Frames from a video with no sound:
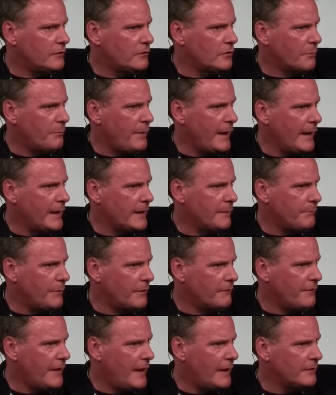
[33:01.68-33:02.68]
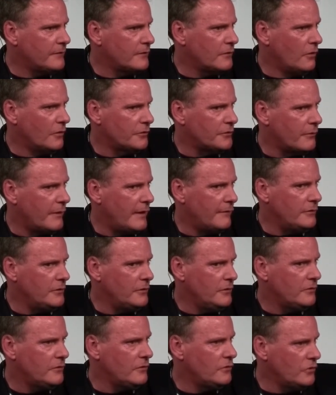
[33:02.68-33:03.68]
that you're paying above that as a cost of
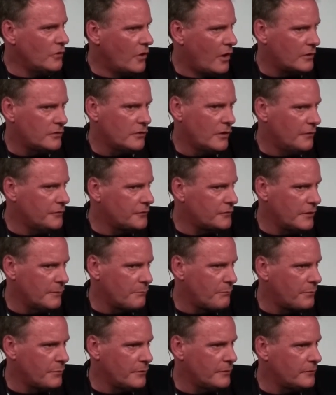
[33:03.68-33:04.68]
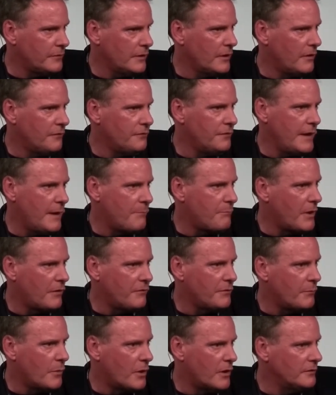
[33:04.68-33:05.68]
revenue is knocked off straight off the net
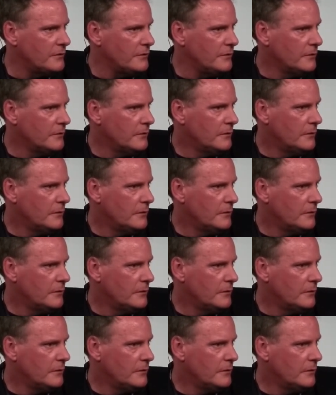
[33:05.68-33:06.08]
profit margin.